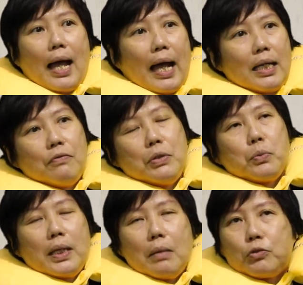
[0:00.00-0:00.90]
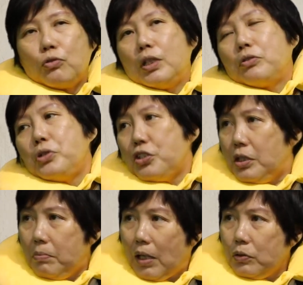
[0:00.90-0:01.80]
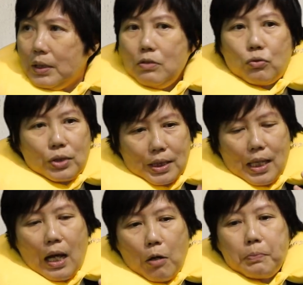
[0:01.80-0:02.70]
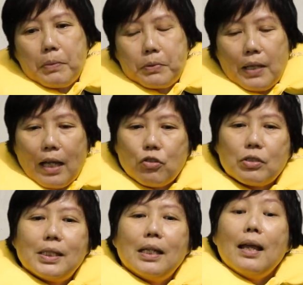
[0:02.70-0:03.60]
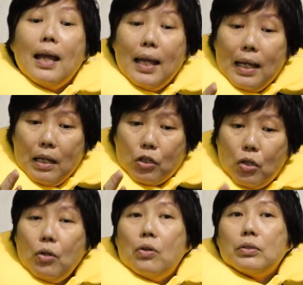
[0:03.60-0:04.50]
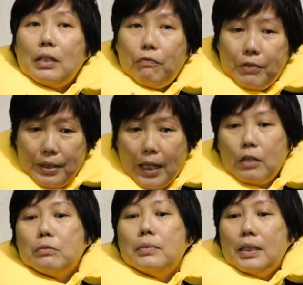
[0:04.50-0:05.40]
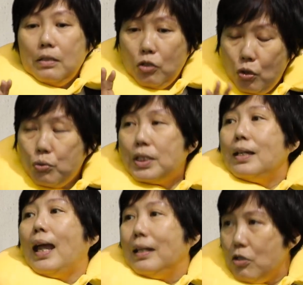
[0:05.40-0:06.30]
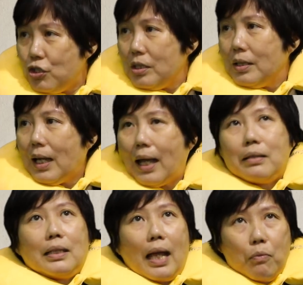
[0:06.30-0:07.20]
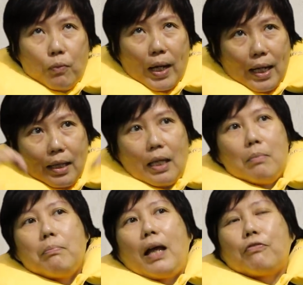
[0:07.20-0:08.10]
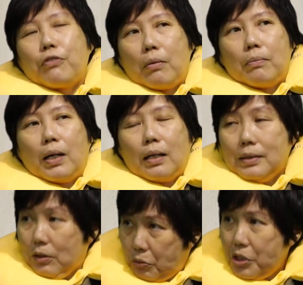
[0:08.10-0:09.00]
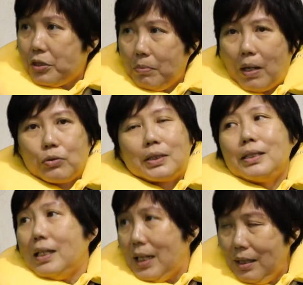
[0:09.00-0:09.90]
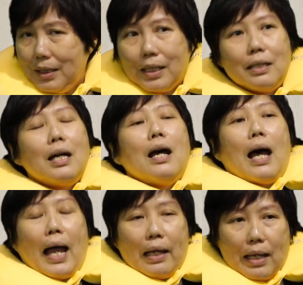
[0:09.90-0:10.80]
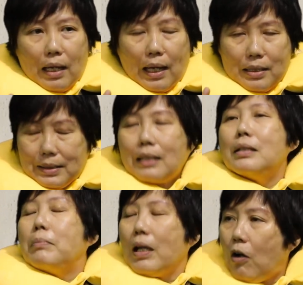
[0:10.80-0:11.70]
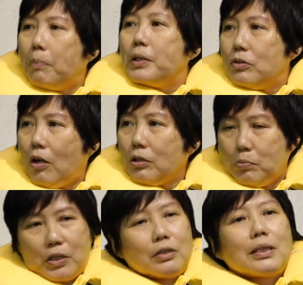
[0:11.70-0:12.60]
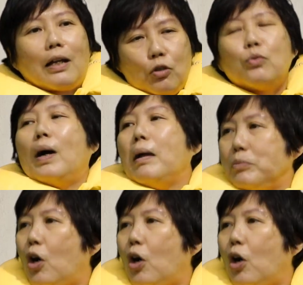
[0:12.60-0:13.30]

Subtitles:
I even went up to the crystal mountain to see how people actually cure different ailments using energy. And then when I came back from the Crystal Mountain in India, I started my corporate talks because I know what I'm